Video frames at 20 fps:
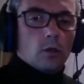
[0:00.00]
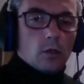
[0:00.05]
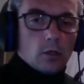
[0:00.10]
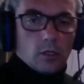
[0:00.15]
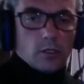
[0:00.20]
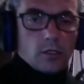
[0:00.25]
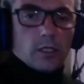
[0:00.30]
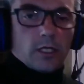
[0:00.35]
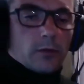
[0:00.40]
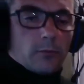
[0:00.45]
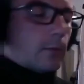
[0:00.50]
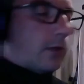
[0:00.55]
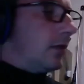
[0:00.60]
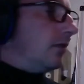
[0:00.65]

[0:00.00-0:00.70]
It can be